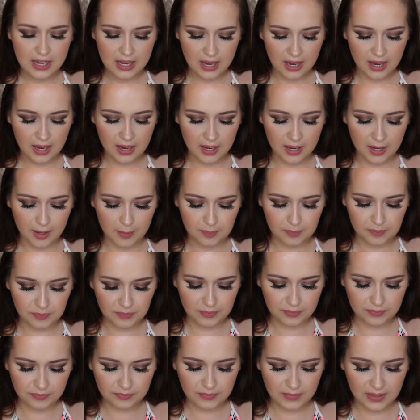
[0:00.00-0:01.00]

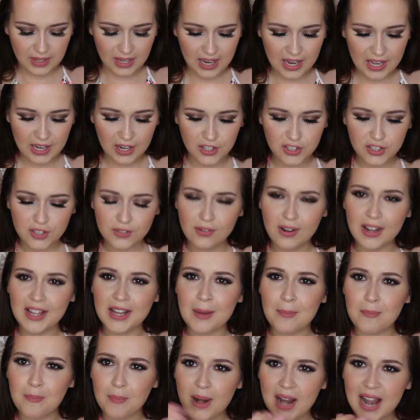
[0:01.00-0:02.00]
And I just feel like
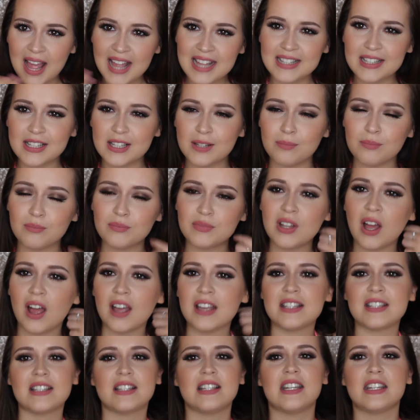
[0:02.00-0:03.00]
it blends
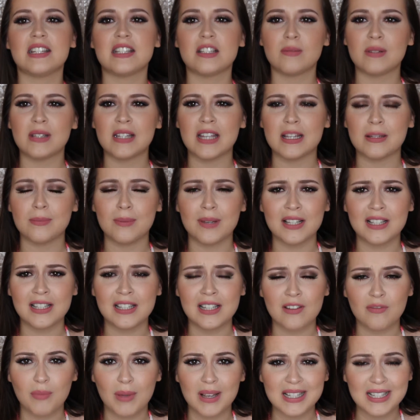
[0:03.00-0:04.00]
nicely into the skin, especially
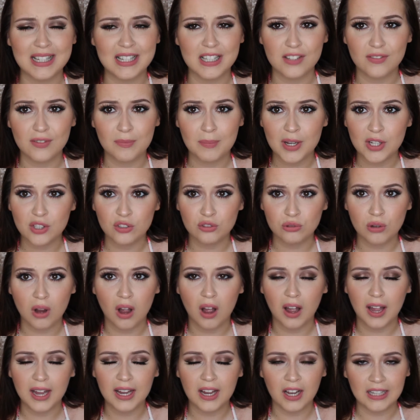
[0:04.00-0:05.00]
if my skin's a bit
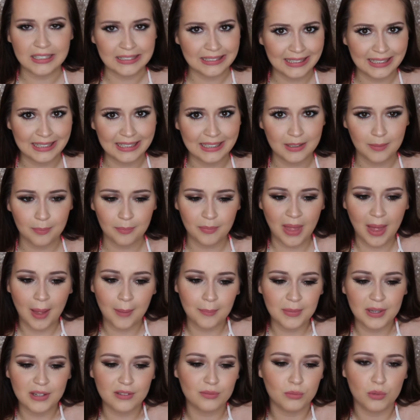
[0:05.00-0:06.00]
dry. I need
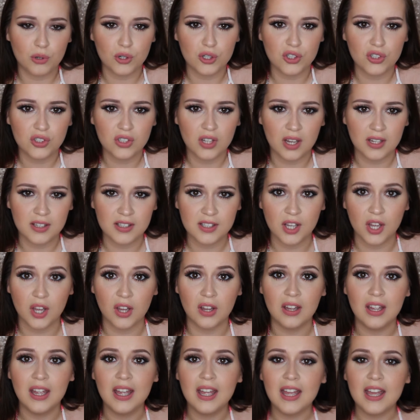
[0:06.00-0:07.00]
that bit of moisture,
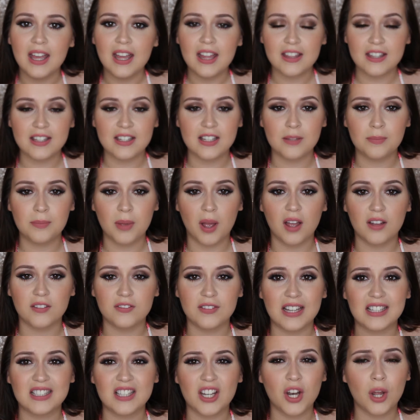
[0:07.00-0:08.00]
so this is
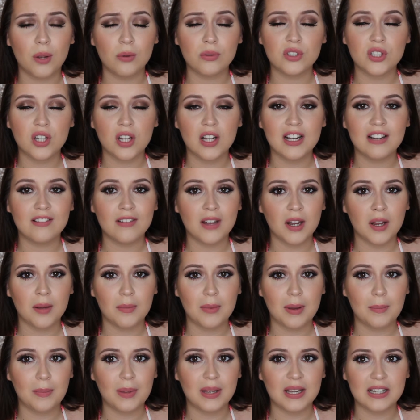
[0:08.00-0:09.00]
perfect. And I would totally
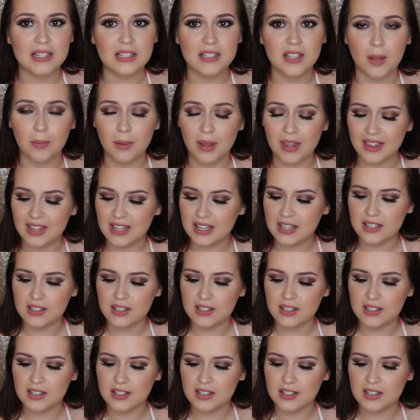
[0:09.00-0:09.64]
recommend picking this up. I think